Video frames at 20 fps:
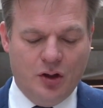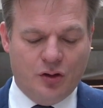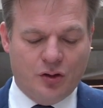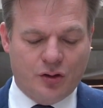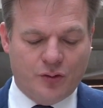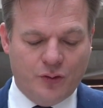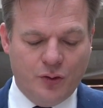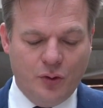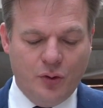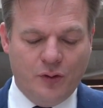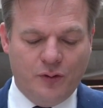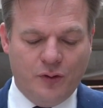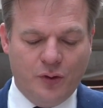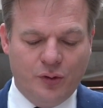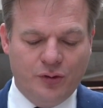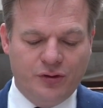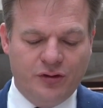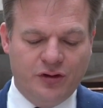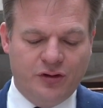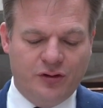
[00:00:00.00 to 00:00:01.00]
The rule of
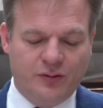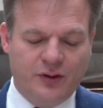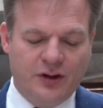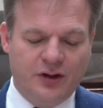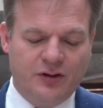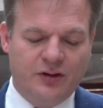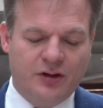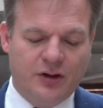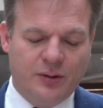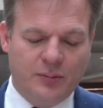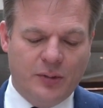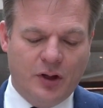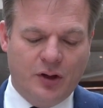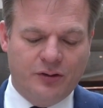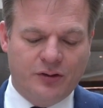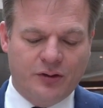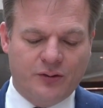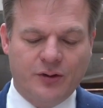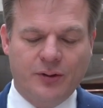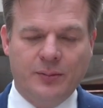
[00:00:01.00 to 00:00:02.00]
law situation in
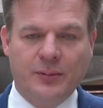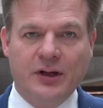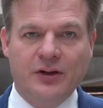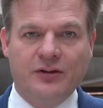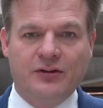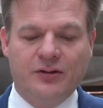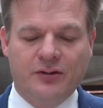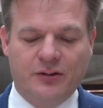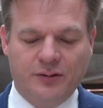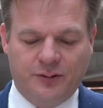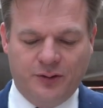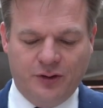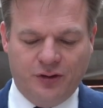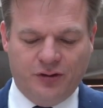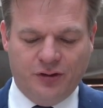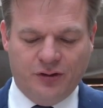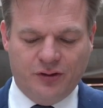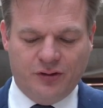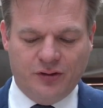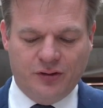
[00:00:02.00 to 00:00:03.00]
Malta remains
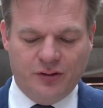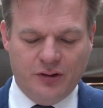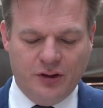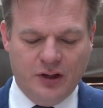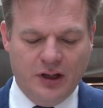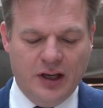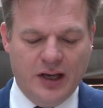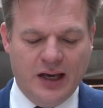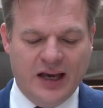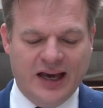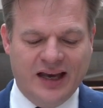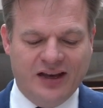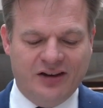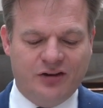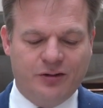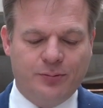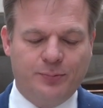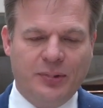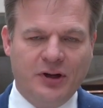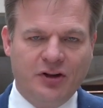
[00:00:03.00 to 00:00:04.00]
deficient,
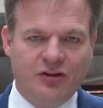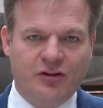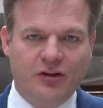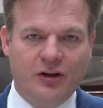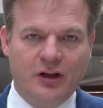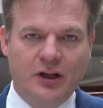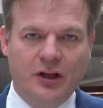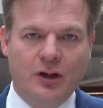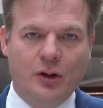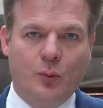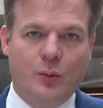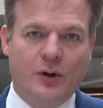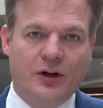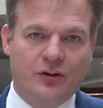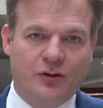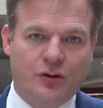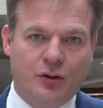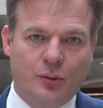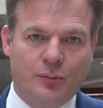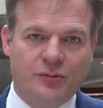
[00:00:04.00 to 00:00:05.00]
especially when
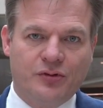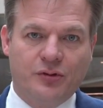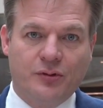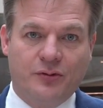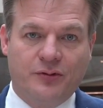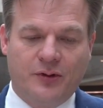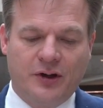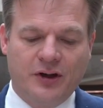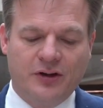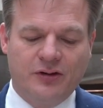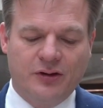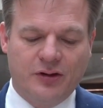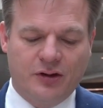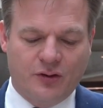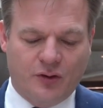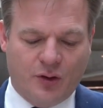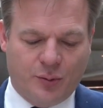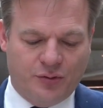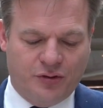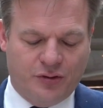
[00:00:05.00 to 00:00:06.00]
it comes to fighting
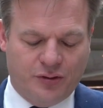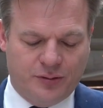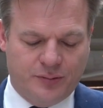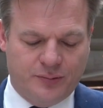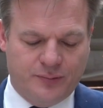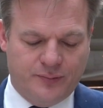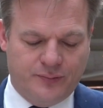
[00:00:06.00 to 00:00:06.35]
corruption.